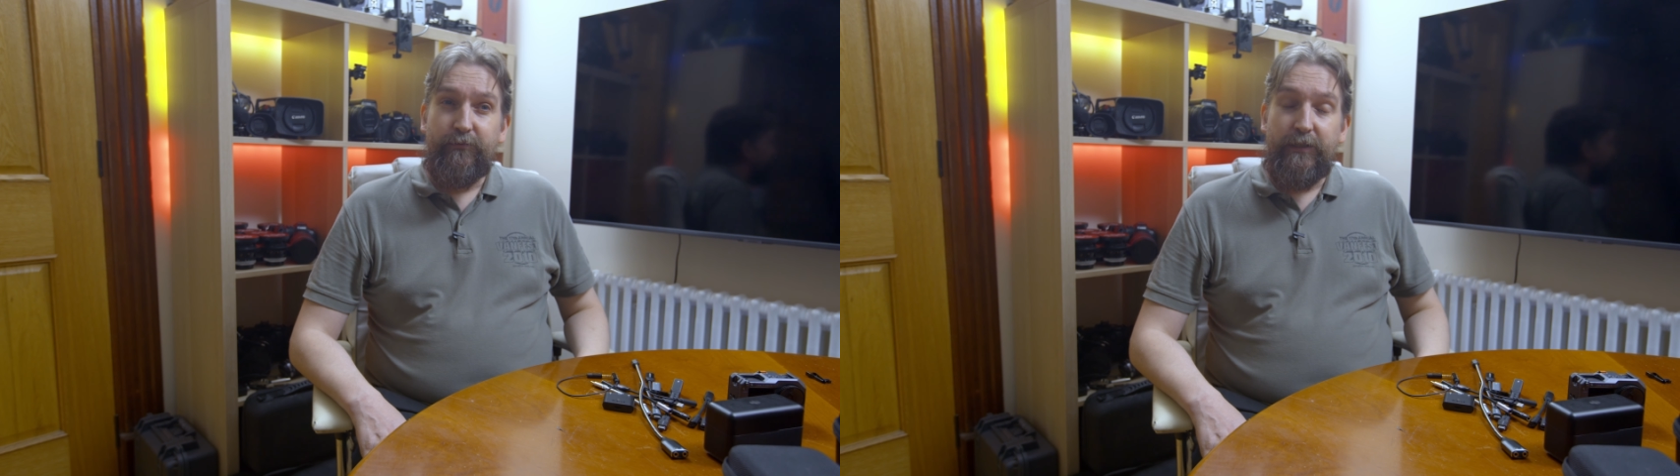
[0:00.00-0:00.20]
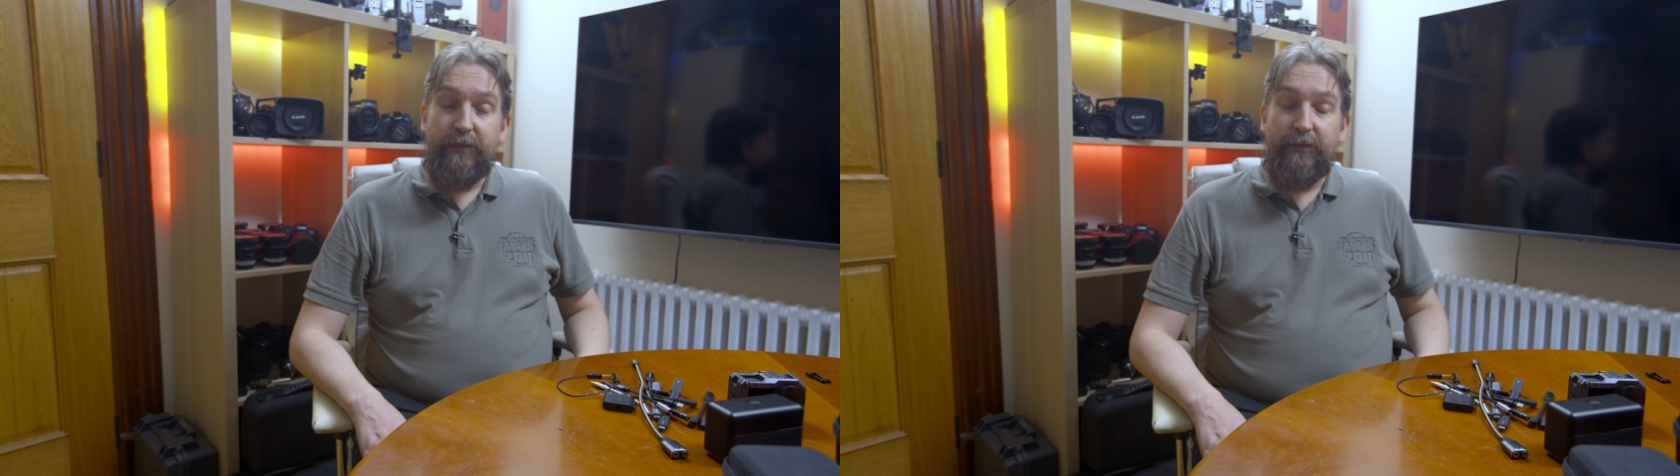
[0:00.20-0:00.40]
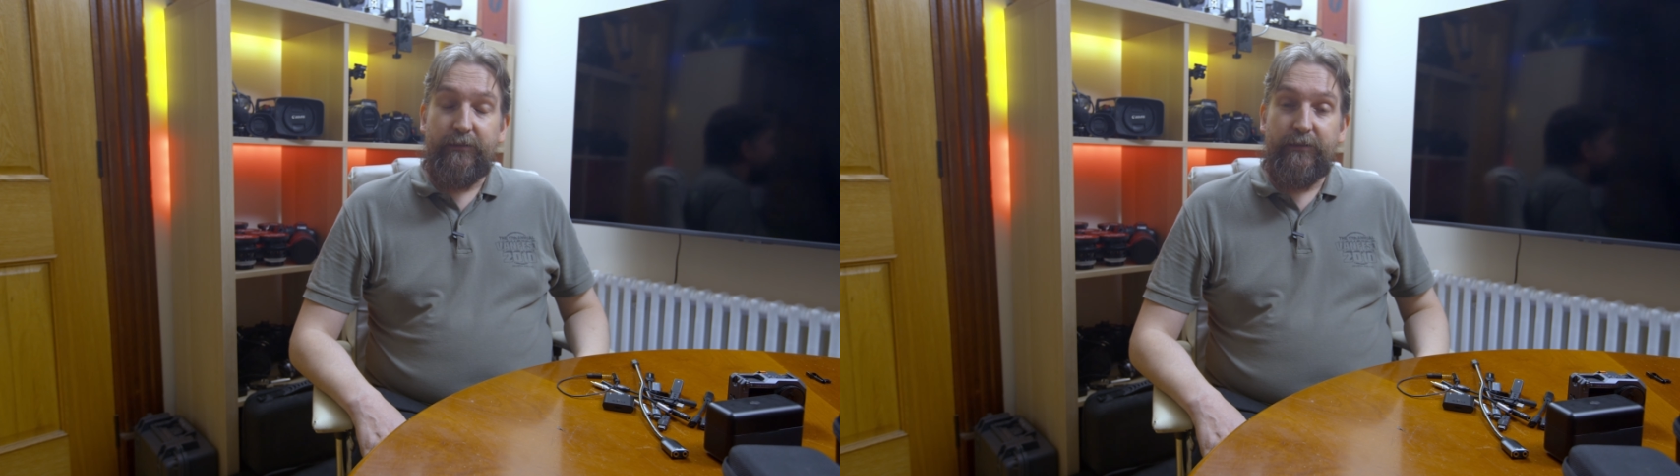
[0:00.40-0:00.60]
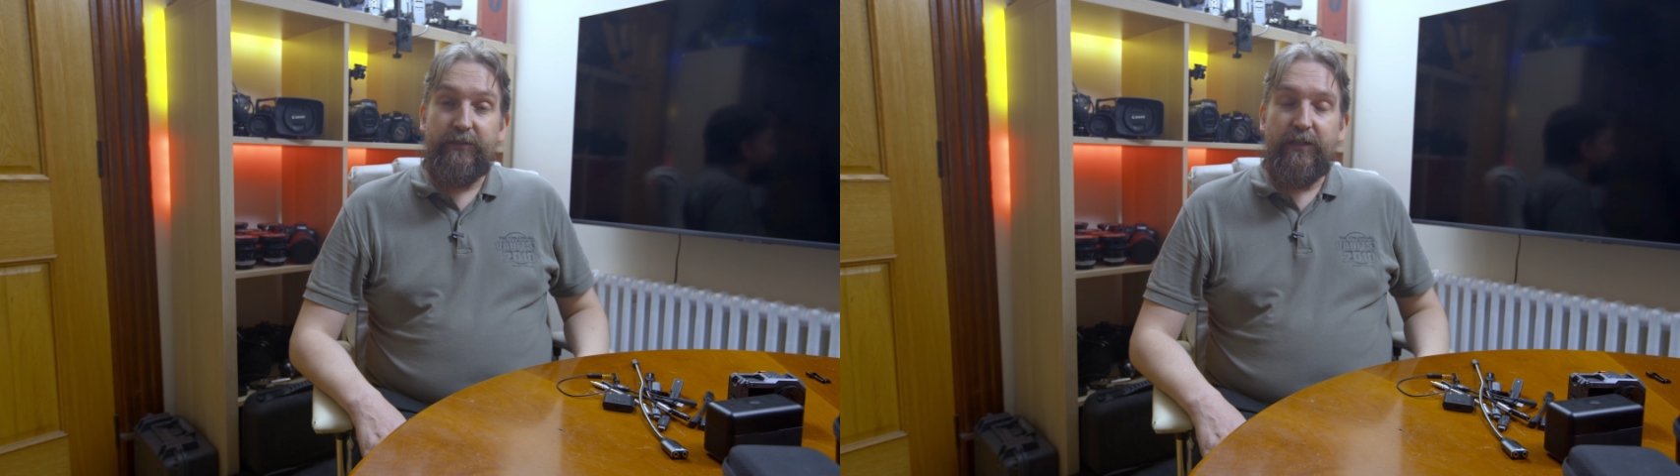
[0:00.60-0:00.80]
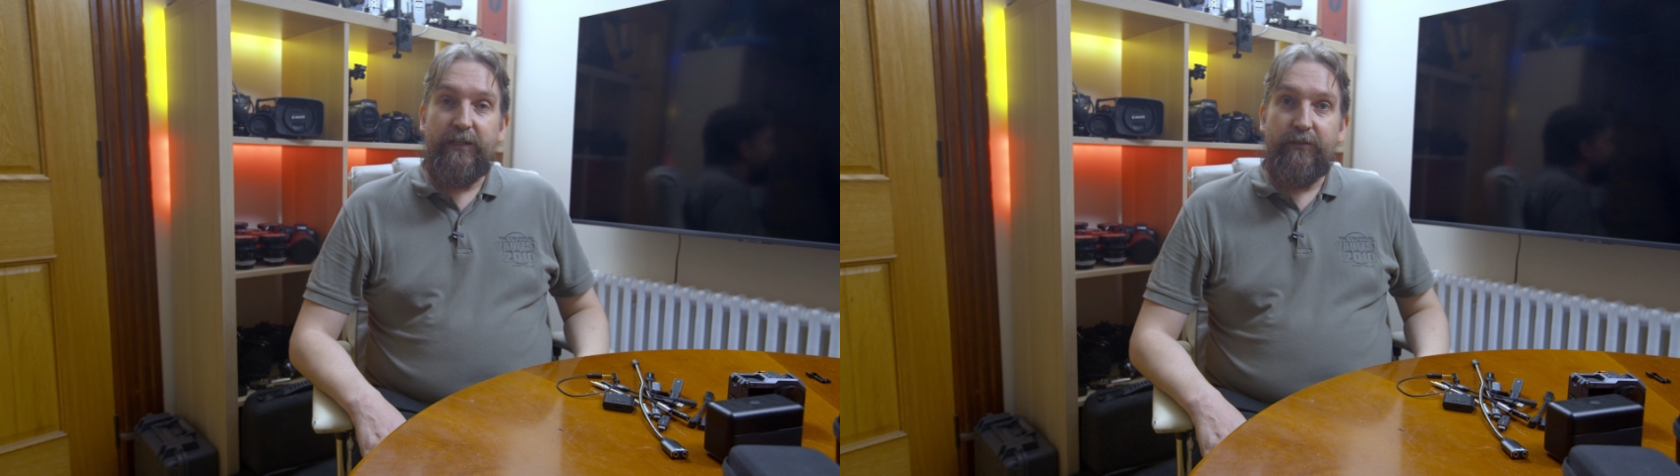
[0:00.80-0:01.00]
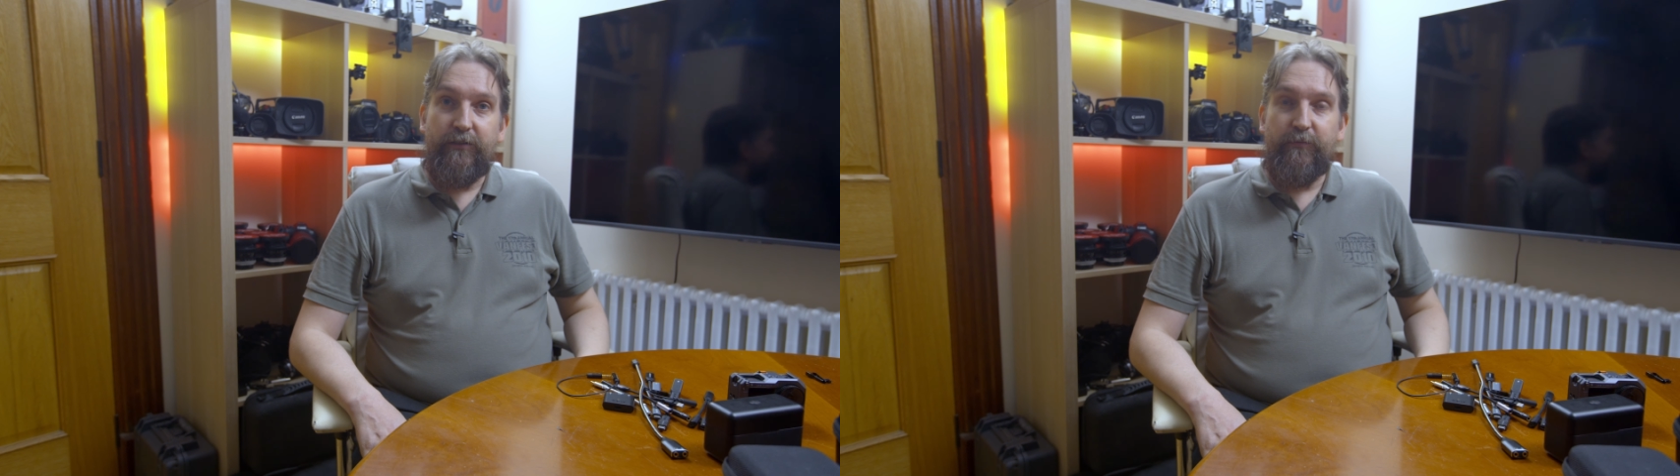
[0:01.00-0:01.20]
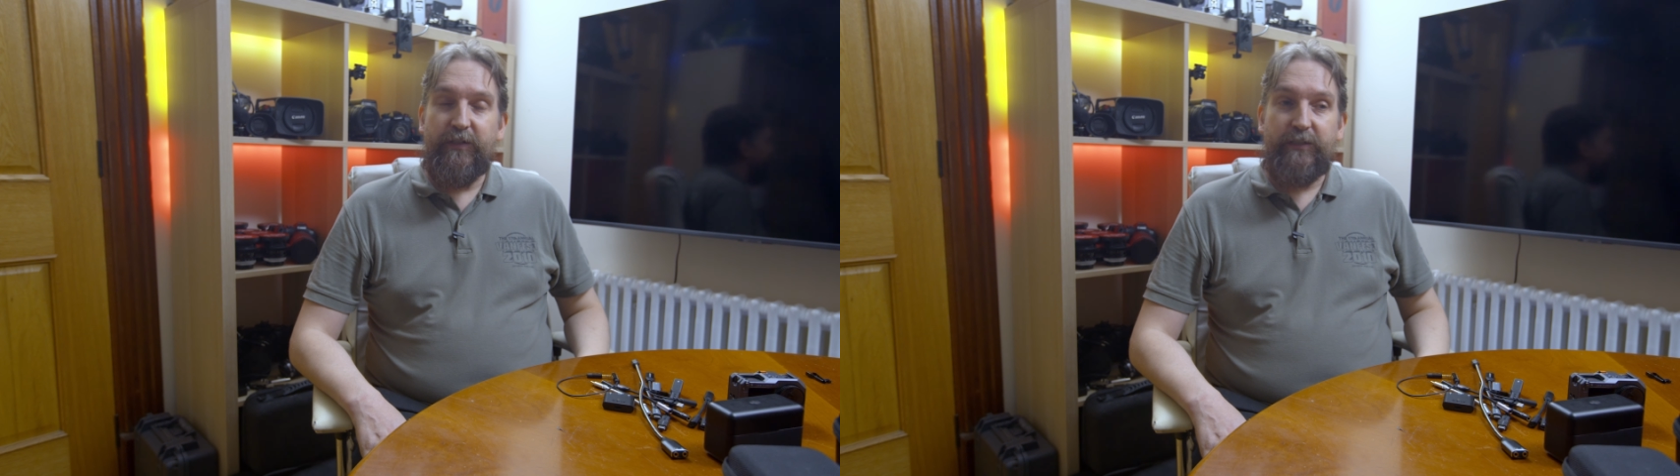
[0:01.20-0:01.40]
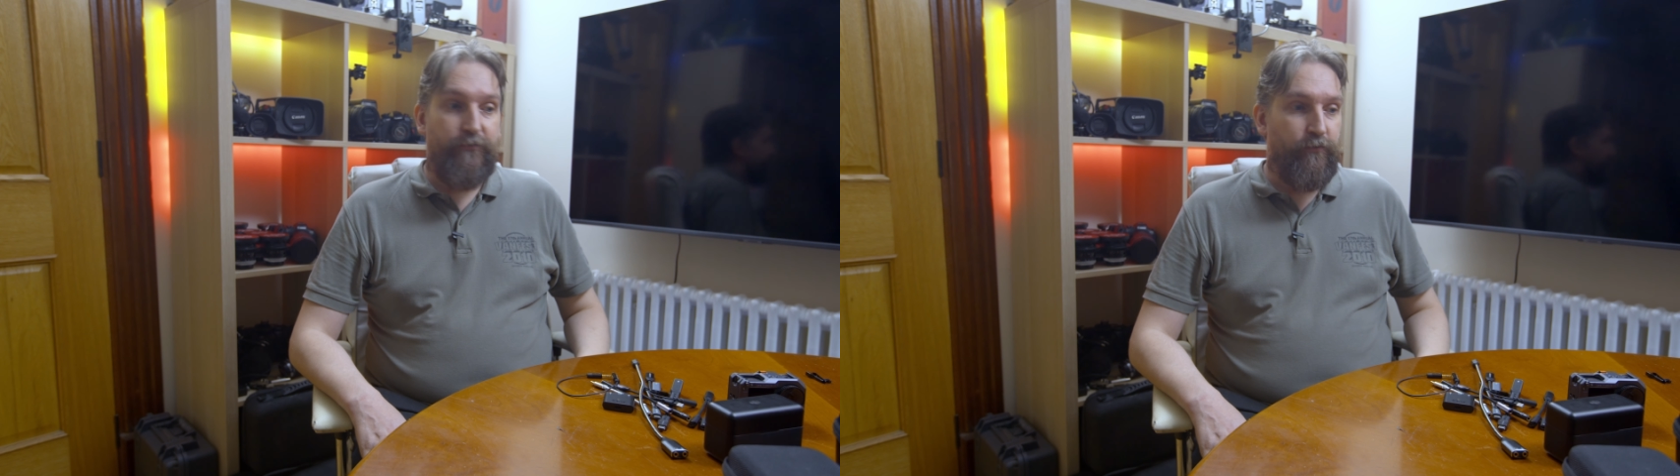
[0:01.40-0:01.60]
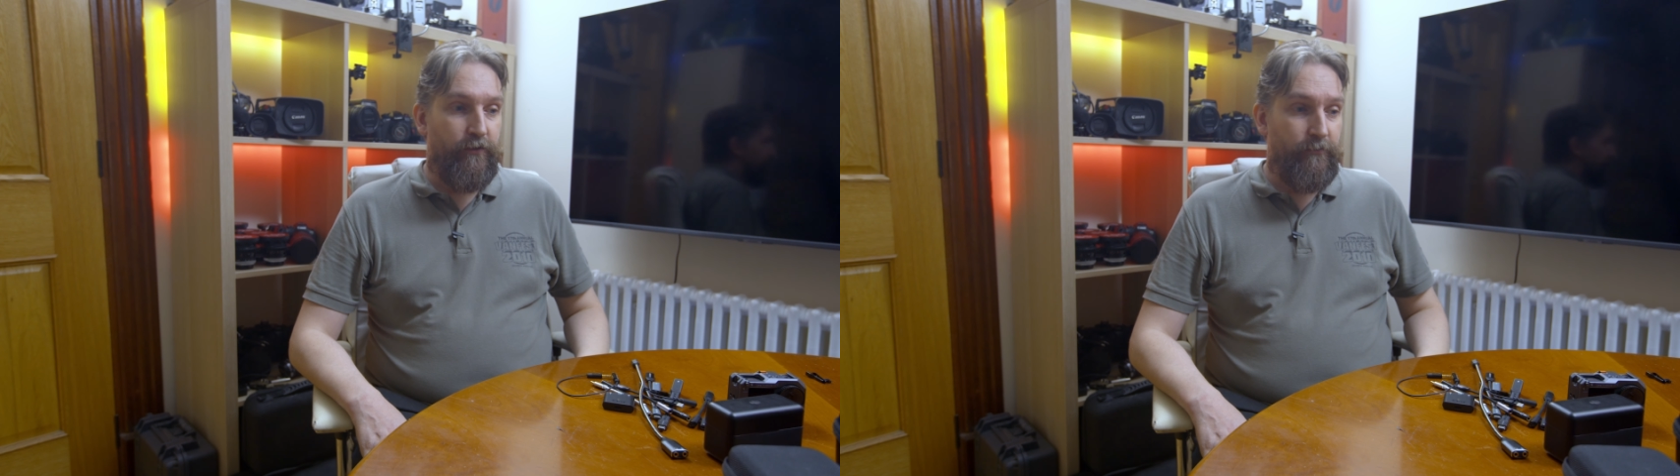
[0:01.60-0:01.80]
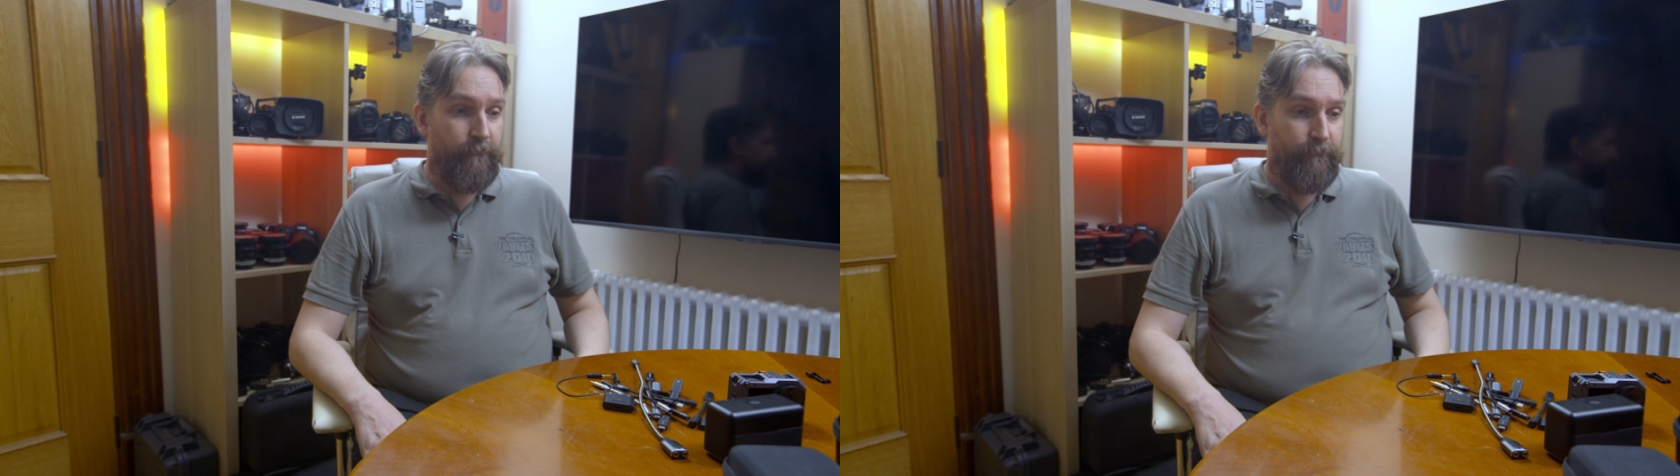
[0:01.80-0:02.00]
DJI Osmo Action
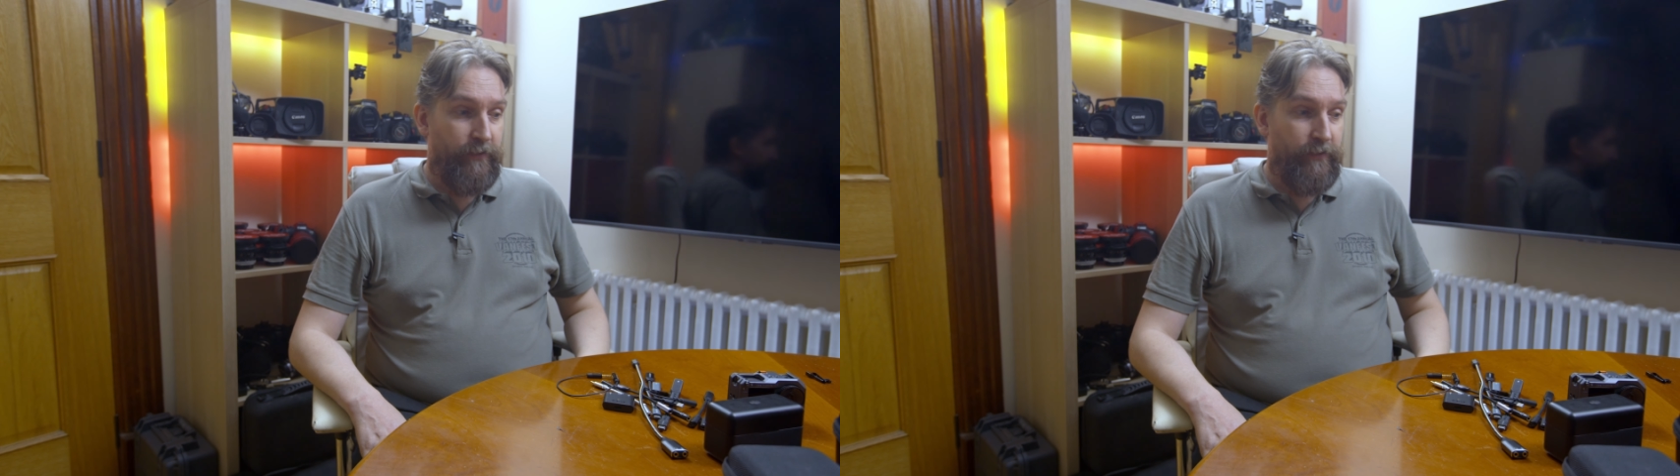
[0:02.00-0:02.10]
4.